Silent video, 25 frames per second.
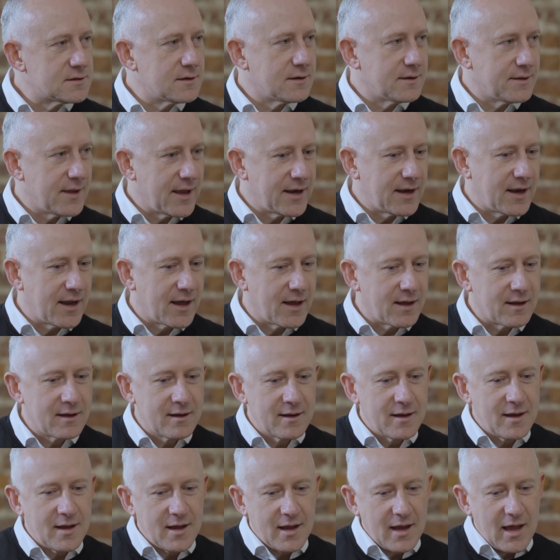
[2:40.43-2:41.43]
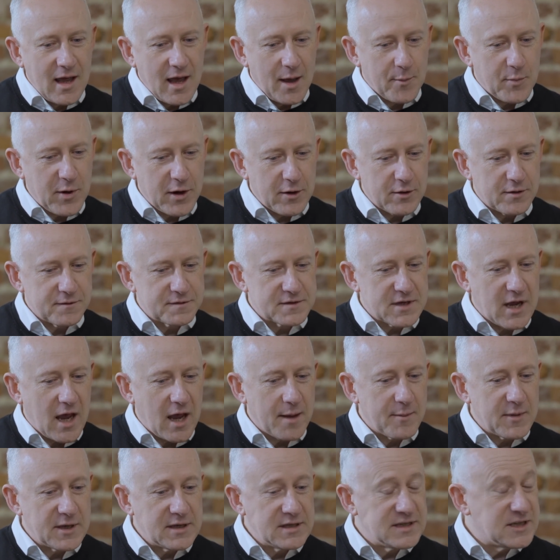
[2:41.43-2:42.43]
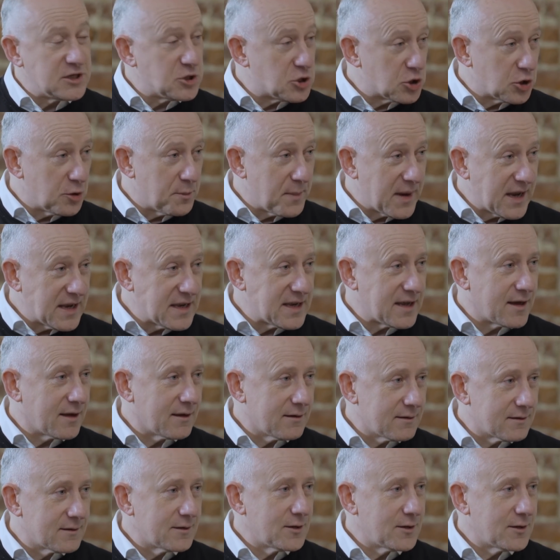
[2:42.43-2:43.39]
And then a period of time in digital media,